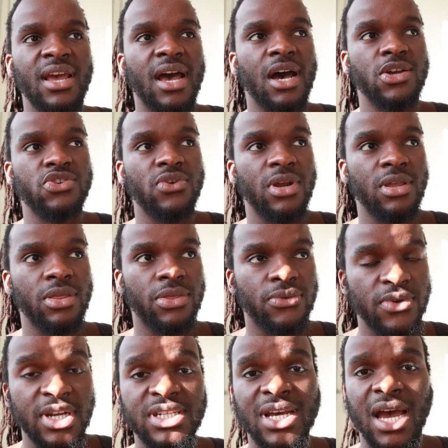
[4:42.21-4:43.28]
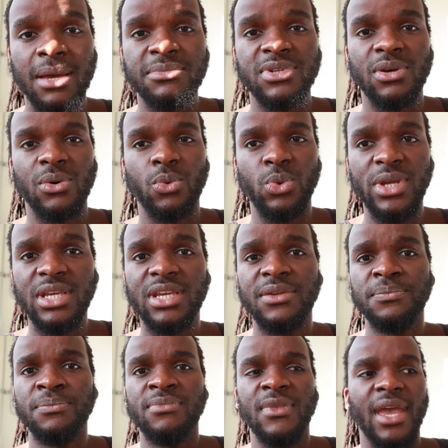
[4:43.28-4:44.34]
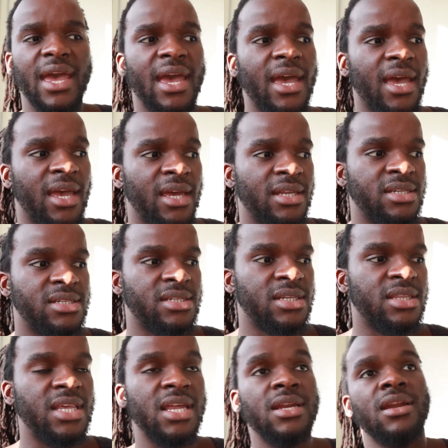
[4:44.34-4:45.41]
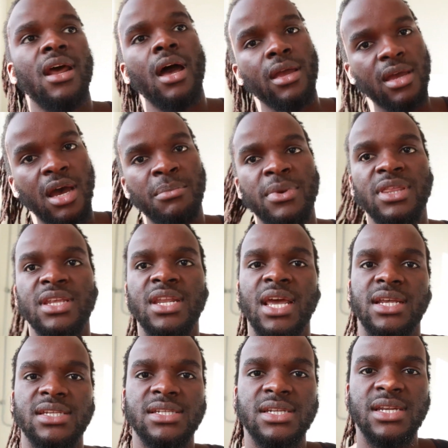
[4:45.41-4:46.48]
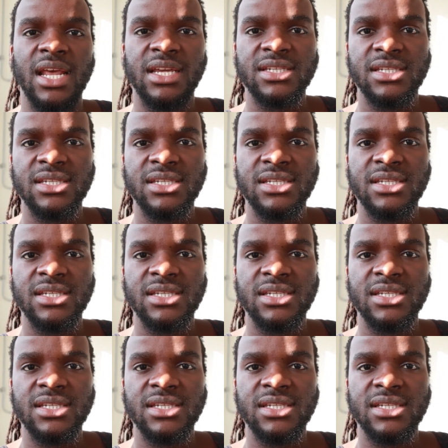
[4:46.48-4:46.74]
I was training 3 times a week, and then I come in the next